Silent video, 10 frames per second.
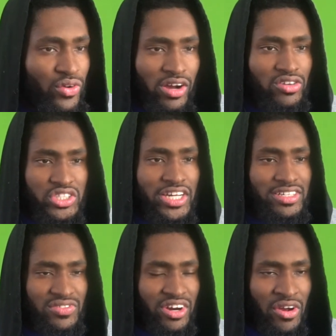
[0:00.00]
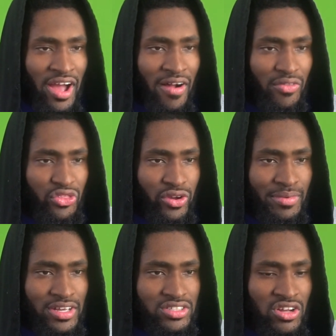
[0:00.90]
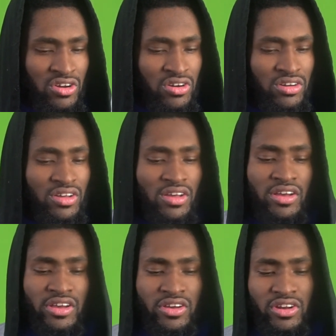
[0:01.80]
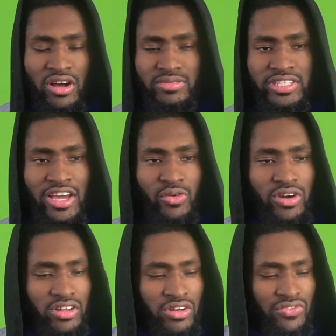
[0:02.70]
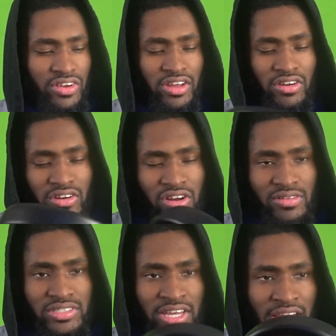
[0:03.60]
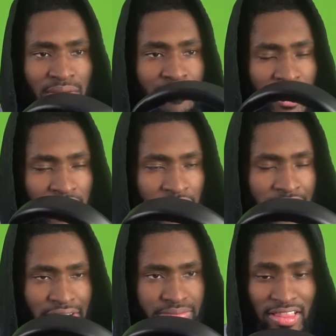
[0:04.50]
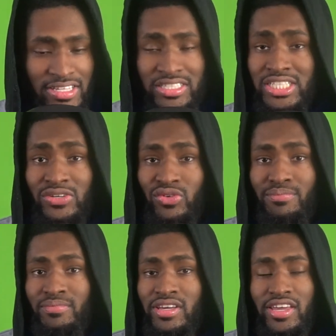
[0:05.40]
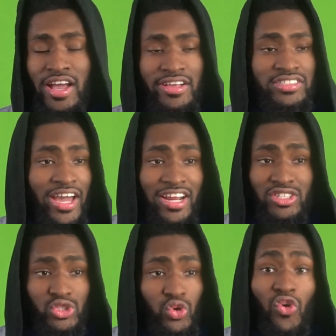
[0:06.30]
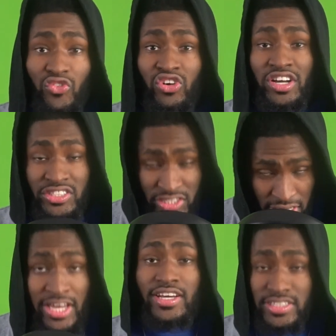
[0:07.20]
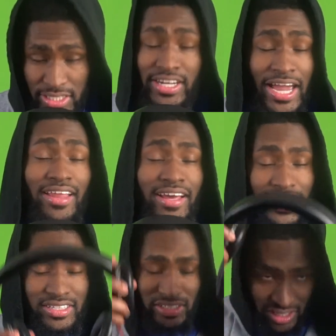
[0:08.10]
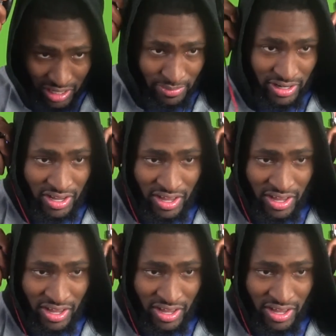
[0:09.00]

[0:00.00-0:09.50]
We gonna check this video out. Three minutes long. You know what I'm saying? Quick little video. You know what I'm saying? But uh, let's see what Meat Kane's got in store for us today, ladies and gentlemen.